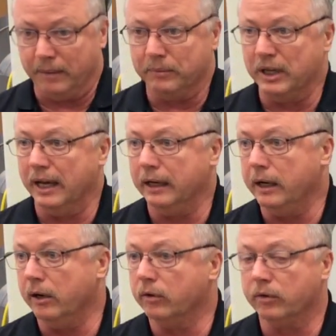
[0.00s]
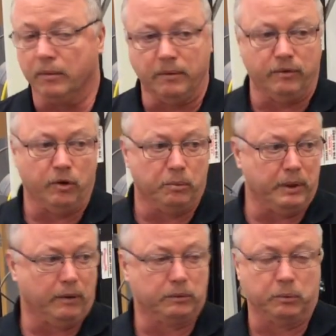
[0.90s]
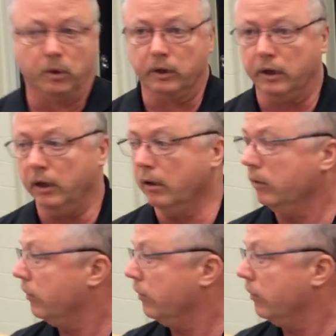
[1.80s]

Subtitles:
I'm done here, some of you will be able to work here,